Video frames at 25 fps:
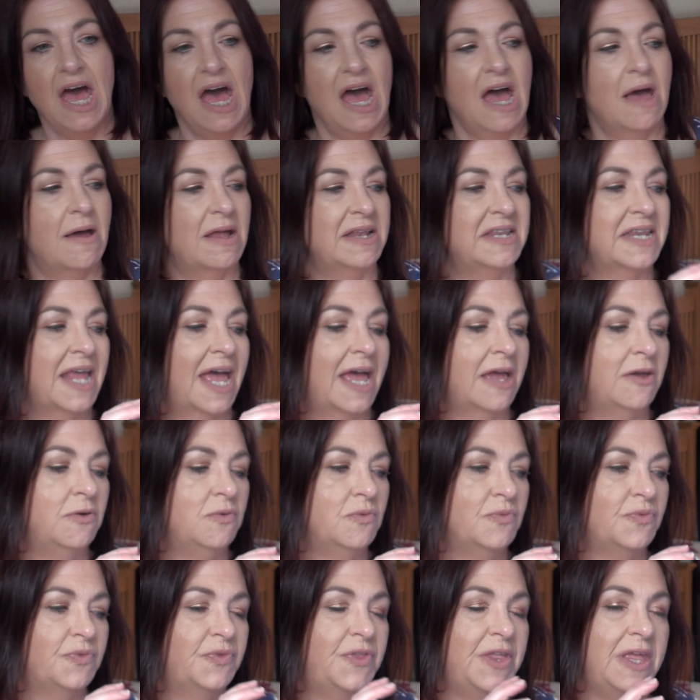Now
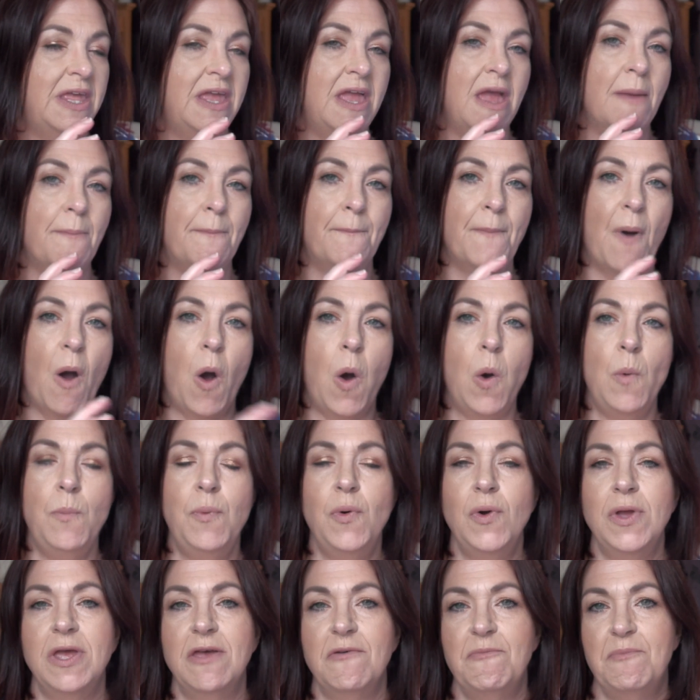the whole
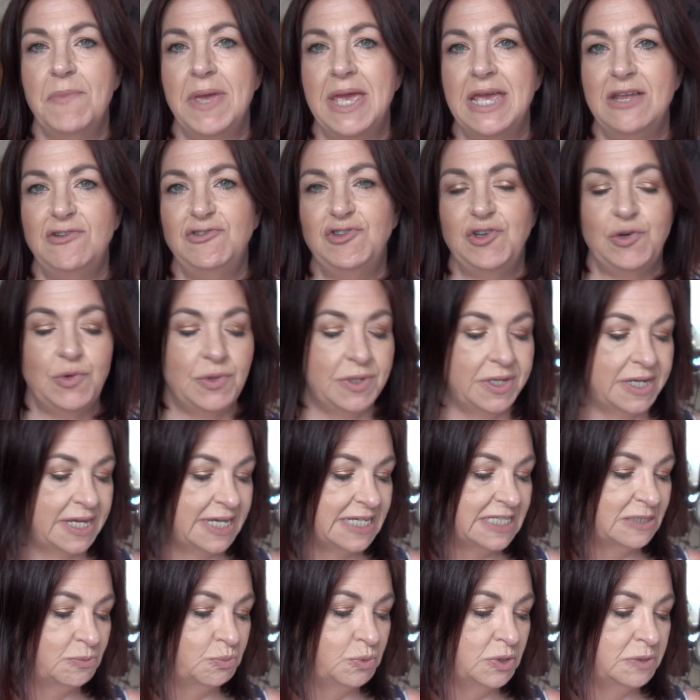point of me doing
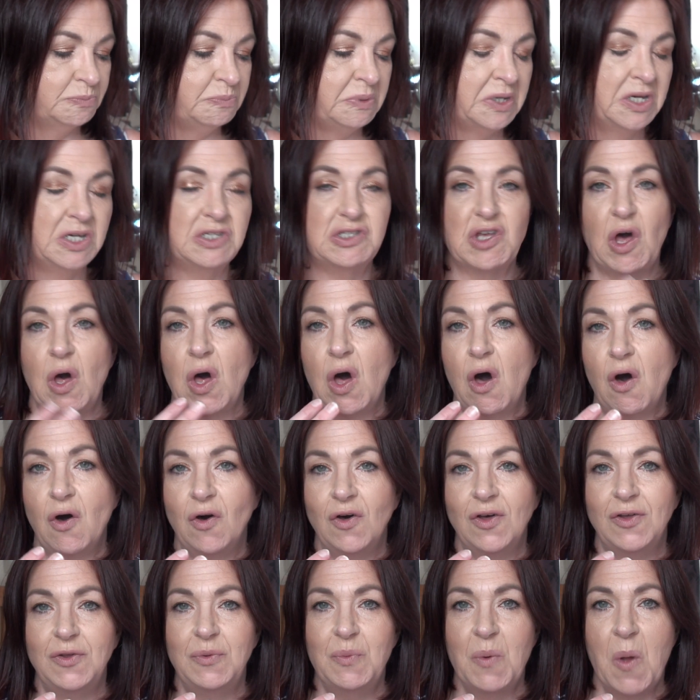this was because
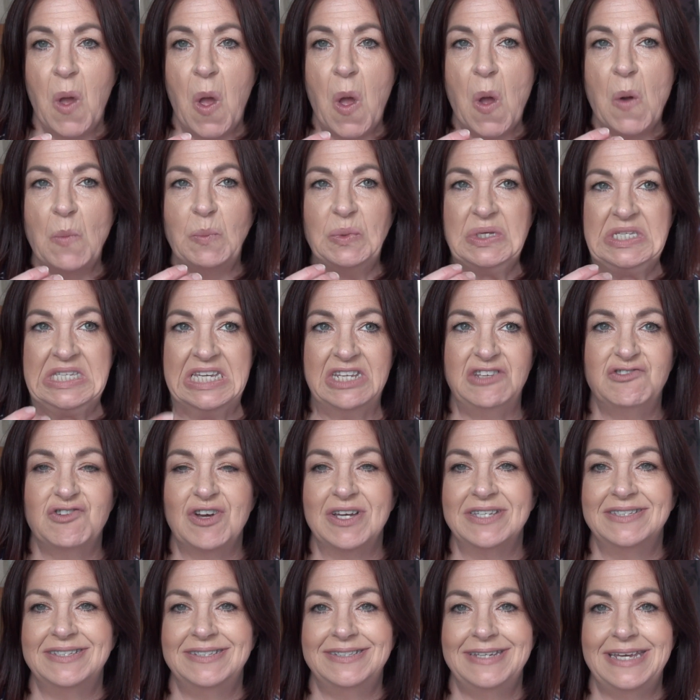I was
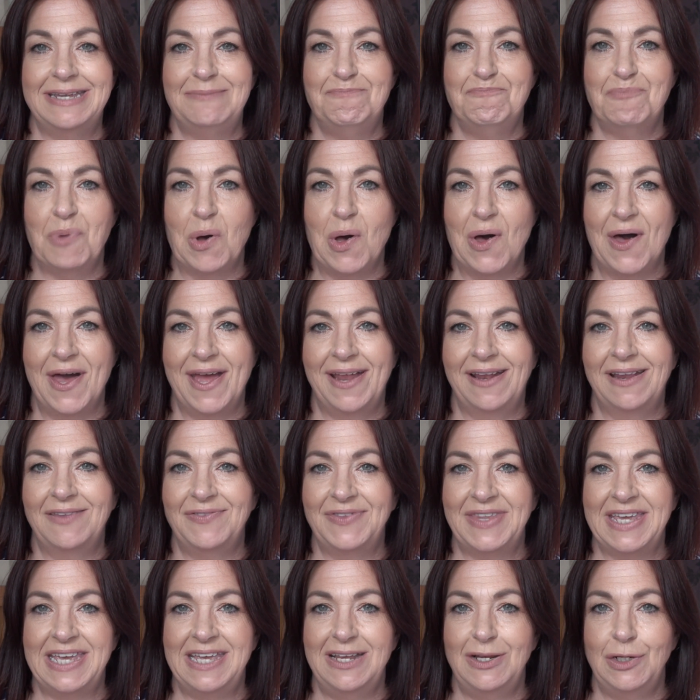interested in buying
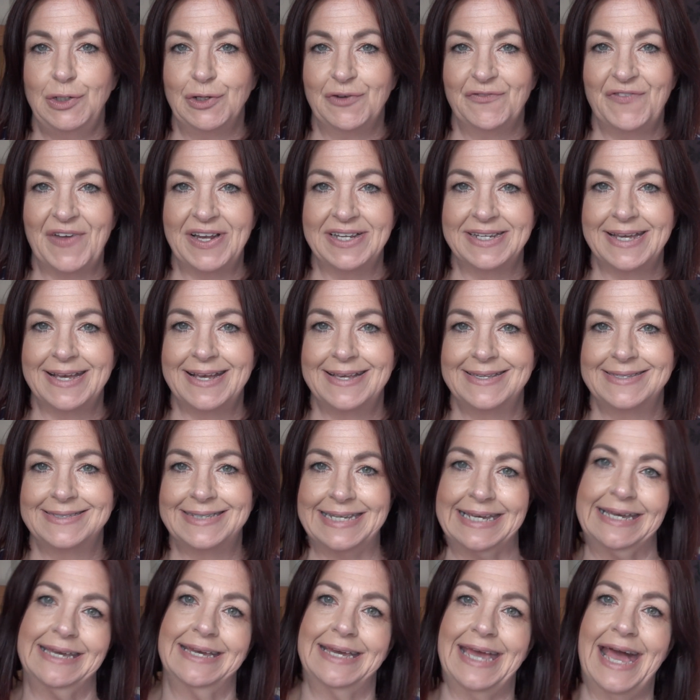the Look
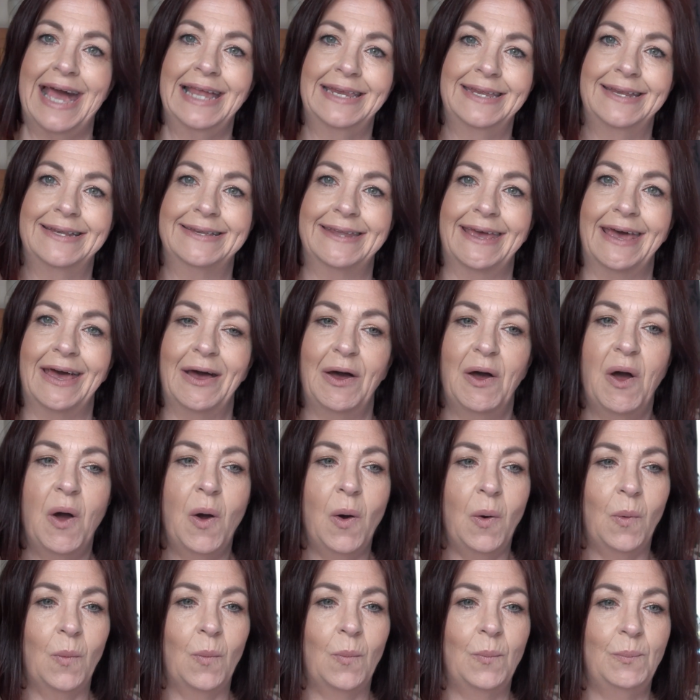Fantastic calendar,
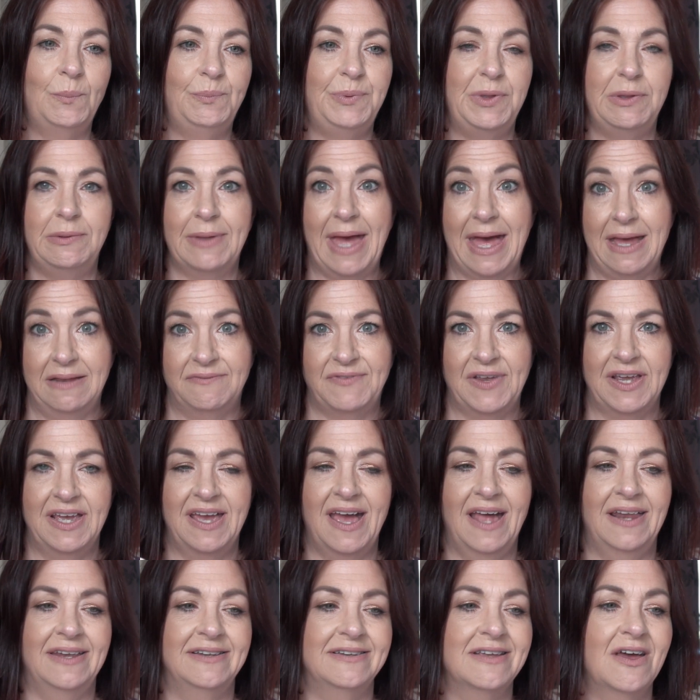advent
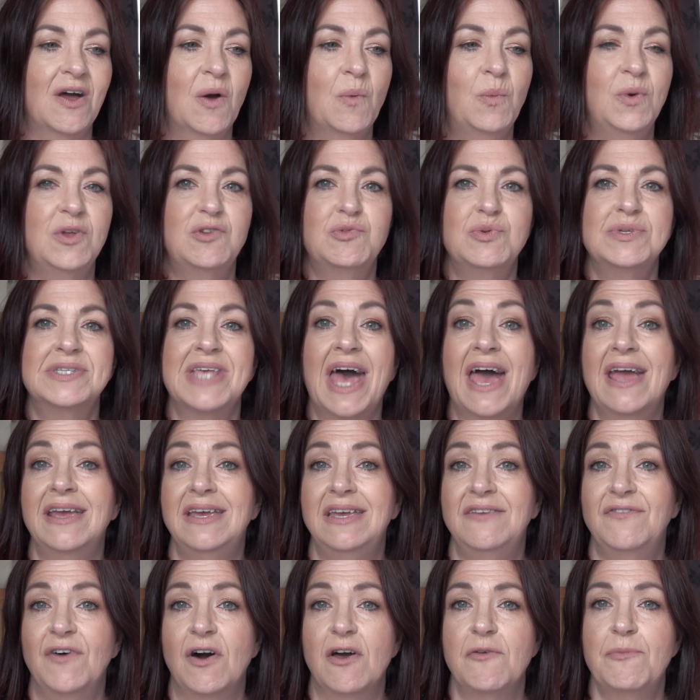calendar, which was
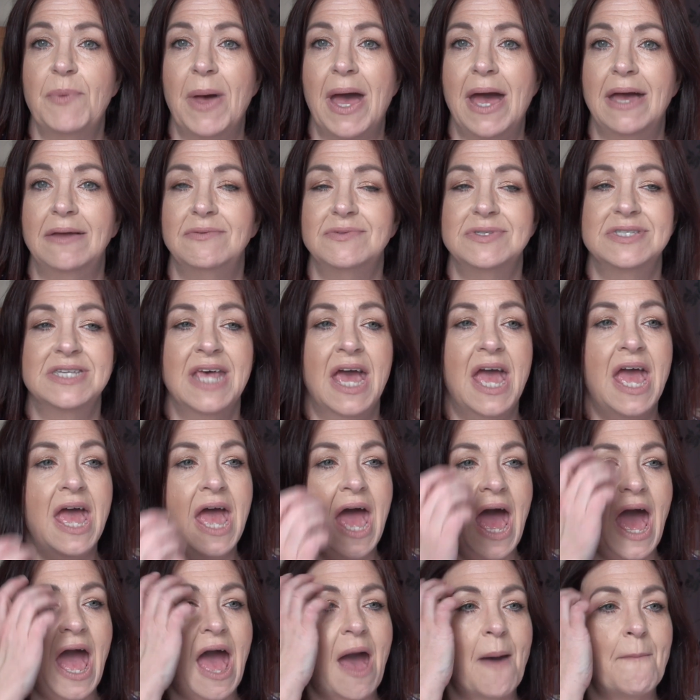
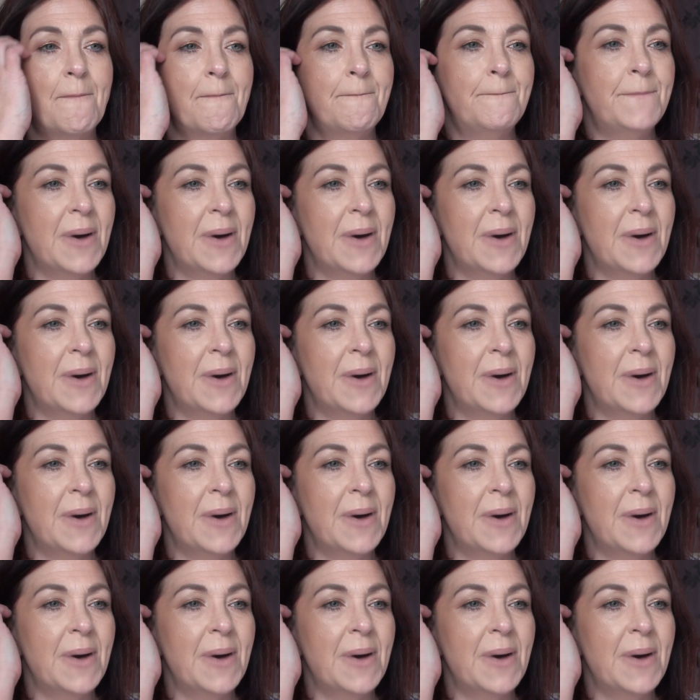£85.